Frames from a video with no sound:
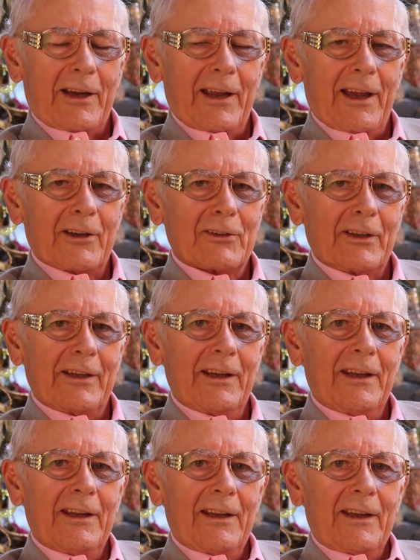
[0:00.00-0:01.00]
I actually
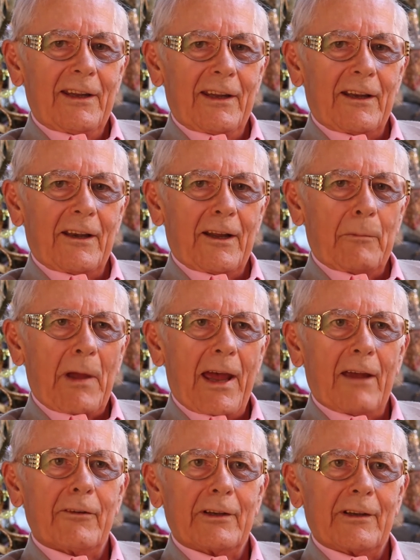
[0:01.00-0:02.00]
ended up
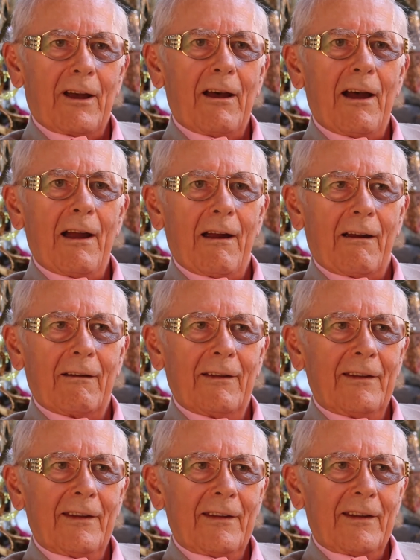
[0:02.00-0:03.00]
having to hire
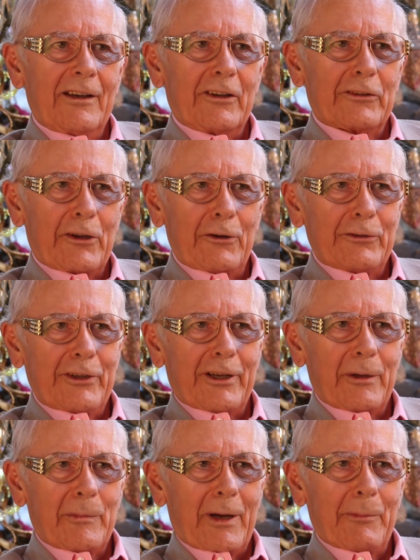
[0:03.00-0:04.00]
an
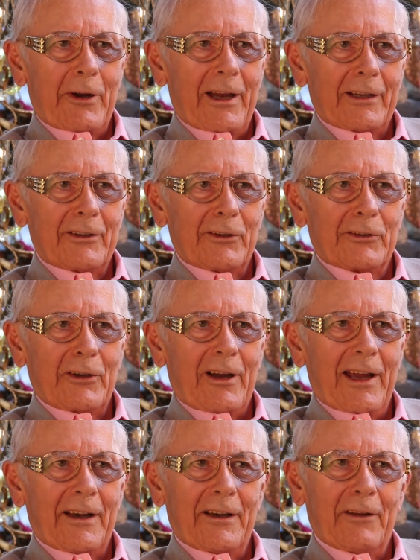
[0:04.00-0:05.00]
associate in my practice, so
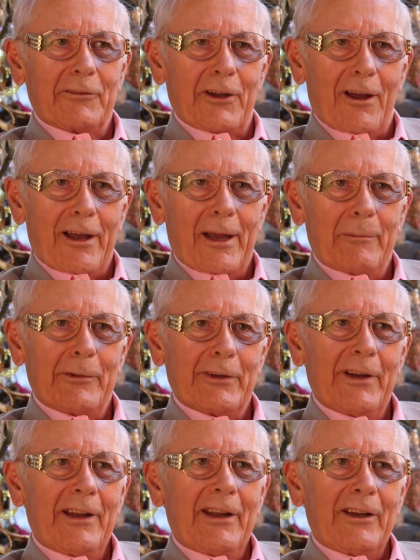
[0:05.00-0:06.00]
I had enough time
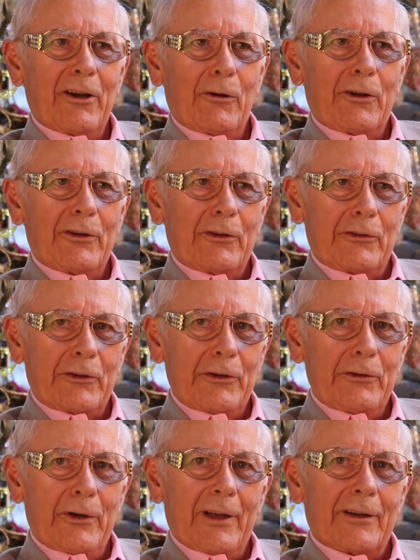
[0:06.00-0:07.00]
to go to the
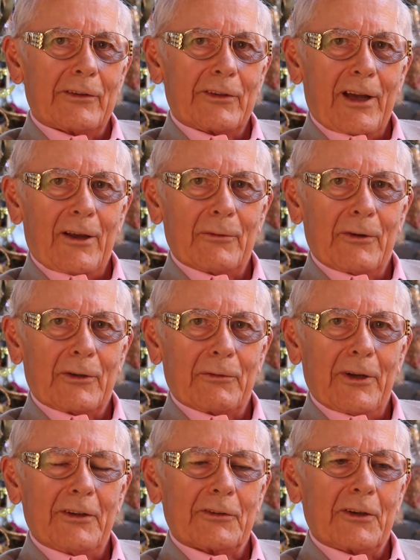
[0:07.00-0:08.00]
zoo and to
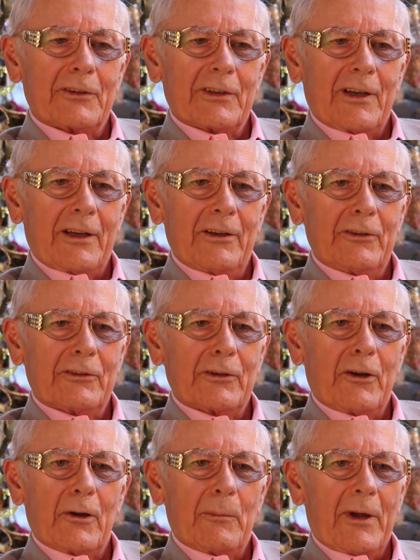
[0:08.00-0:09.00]
Southwest Research. And I used
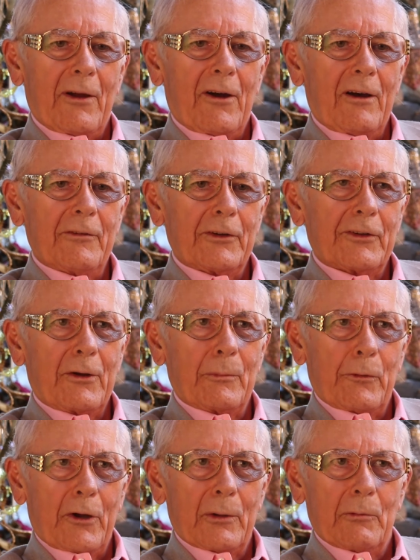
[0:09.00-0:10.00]
to go to my office
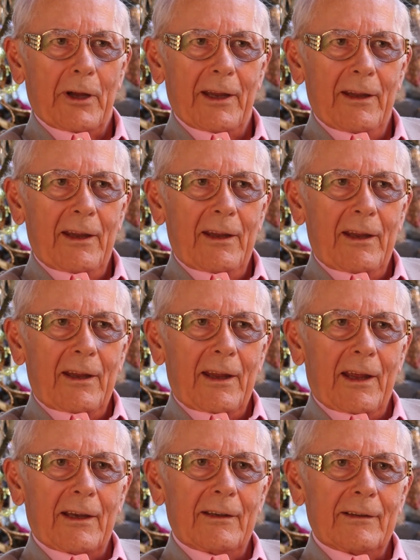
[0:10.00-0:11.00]
on Broadway
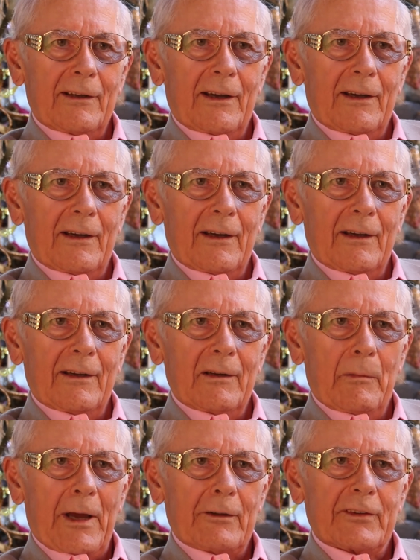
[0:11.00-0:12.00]
at
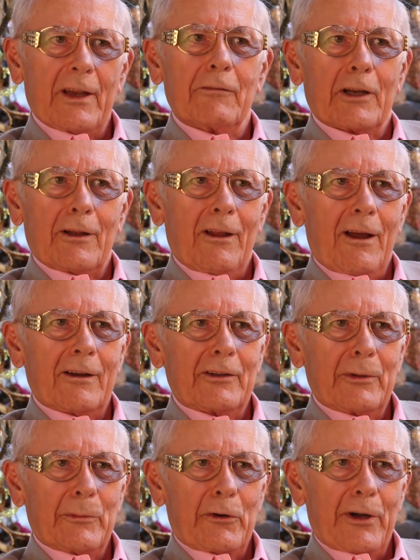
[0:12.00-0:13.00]
about 7 o'clock
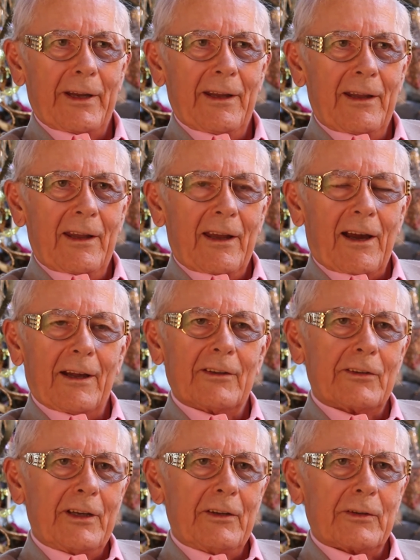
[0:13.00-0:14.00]
in the morning.
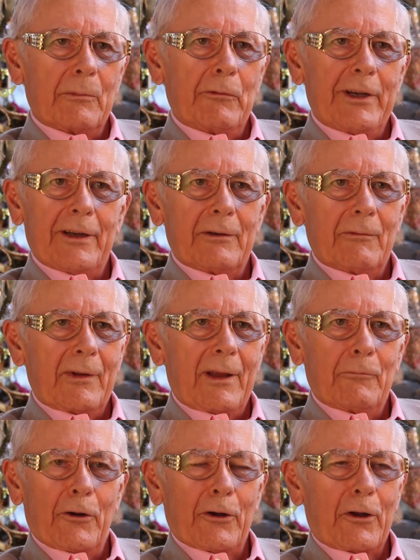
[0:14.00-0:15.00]
I'd see we
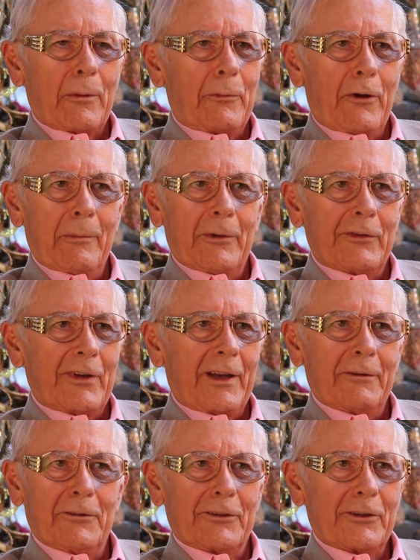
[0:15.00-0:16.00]
didn't work on appointments
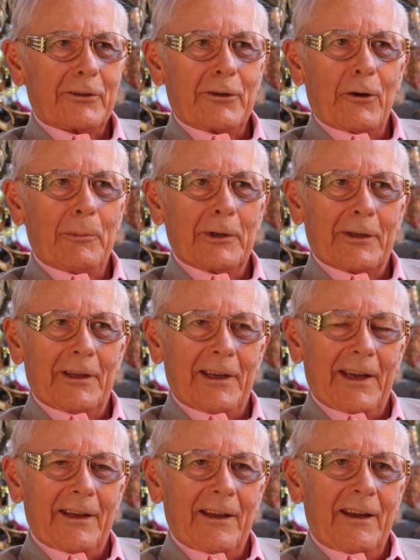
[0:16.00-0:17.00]
then, it was just an open
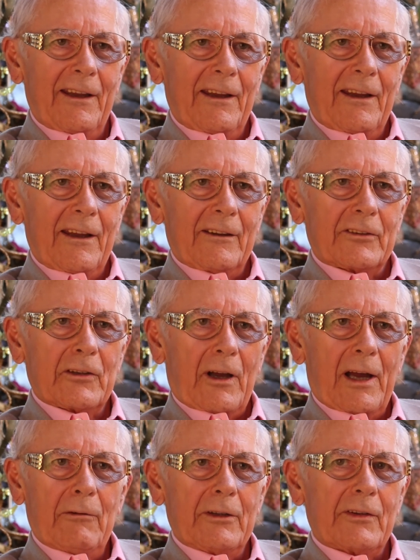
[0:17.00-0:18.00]
clinic. And so
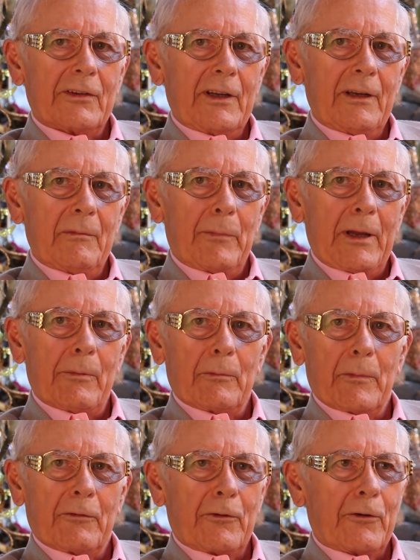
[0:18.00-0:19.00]
I would see
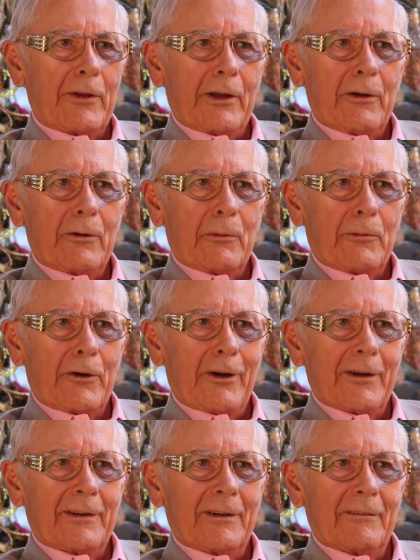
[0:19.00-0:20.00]
people before they go to
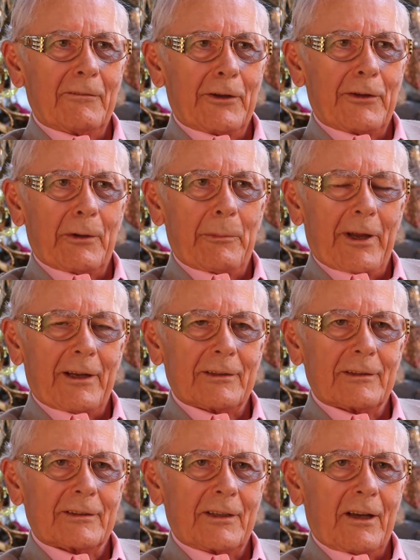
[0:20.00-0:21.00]
work and with their
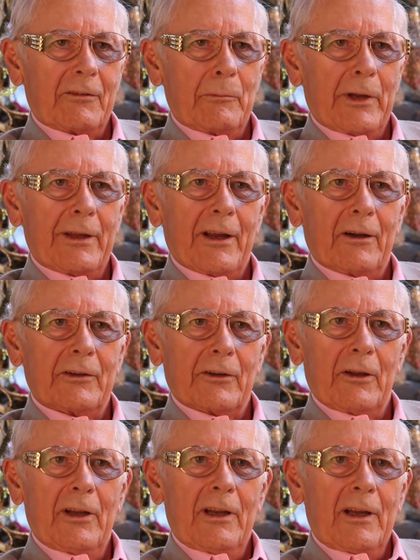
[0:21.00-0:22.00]
pets and stuff, and be there
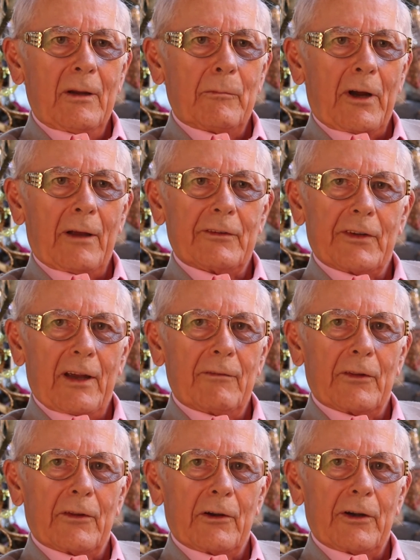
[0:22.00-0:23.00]
till about
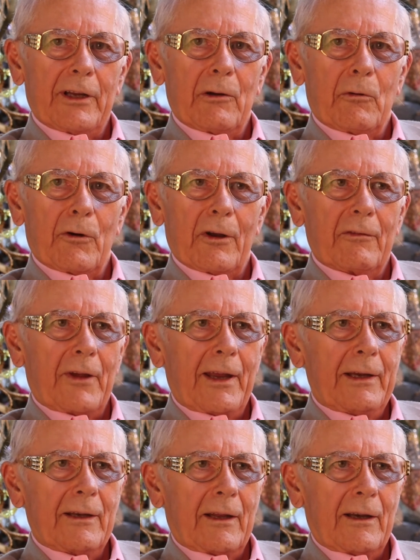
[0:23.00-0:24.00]
7:30,
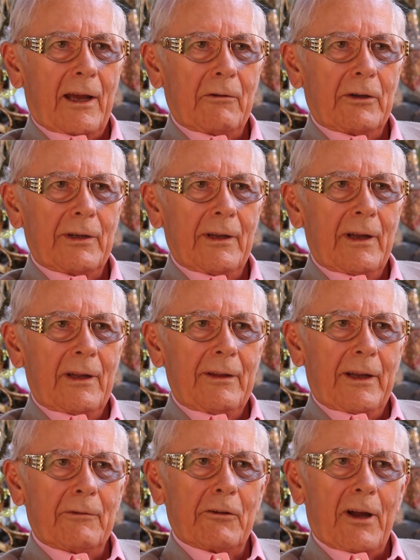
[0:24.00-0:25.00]
7:45, and I would
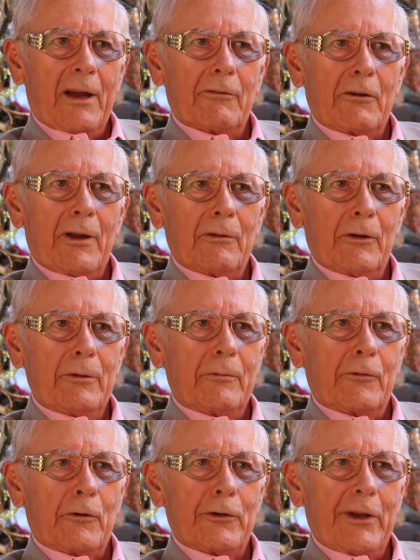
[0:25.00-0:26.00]
then drive around Loop
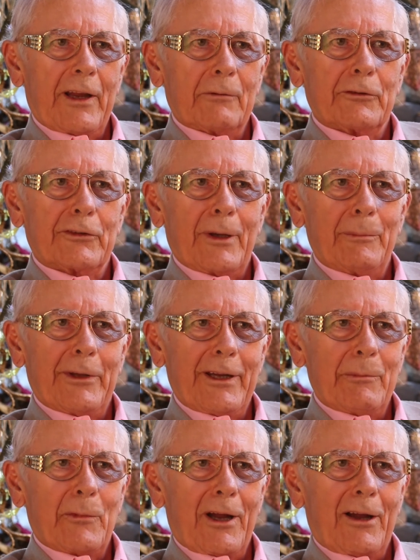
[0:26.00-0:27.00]
410. It was
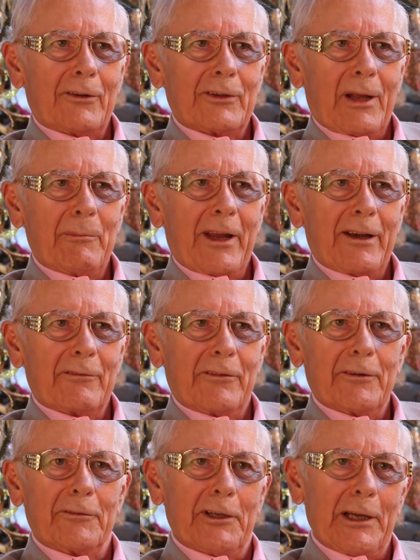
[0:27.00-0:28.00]
17 miles, and I made it in
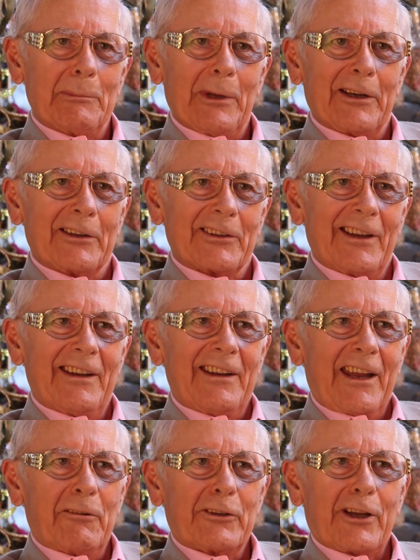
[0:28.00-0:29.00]
15 minutes.
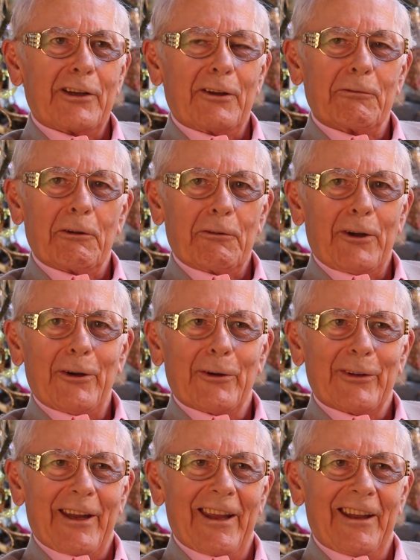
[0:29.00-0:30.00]
It was a country
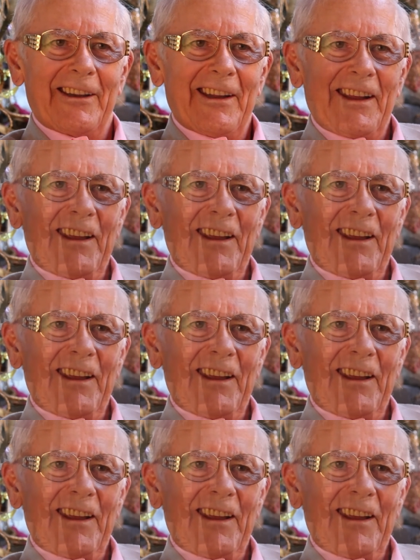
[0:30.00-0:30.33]
road then,